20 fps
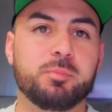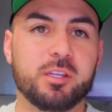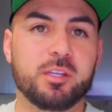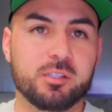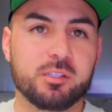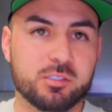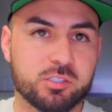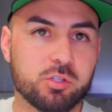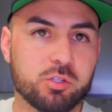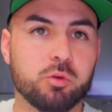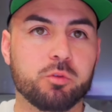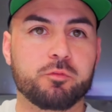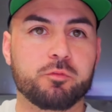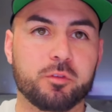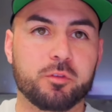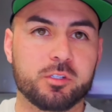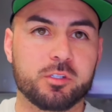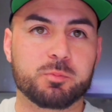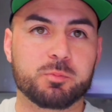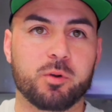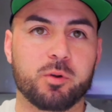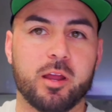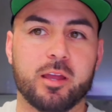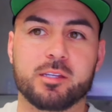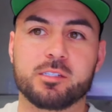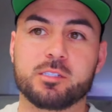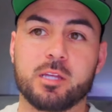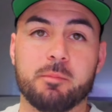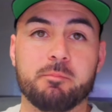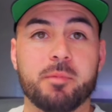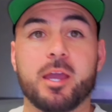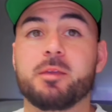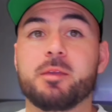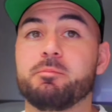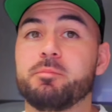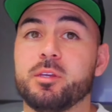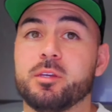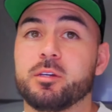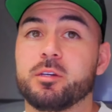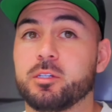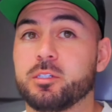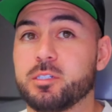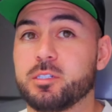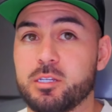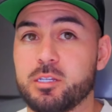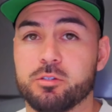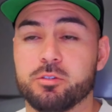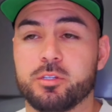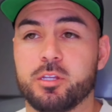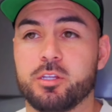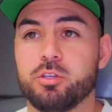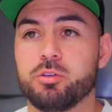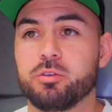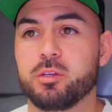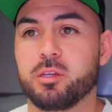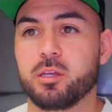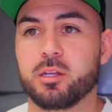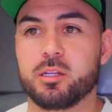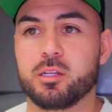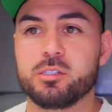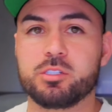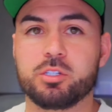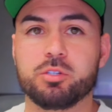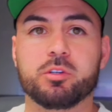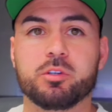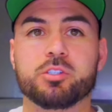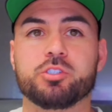being sold for this price, that might be a deal that you can get into,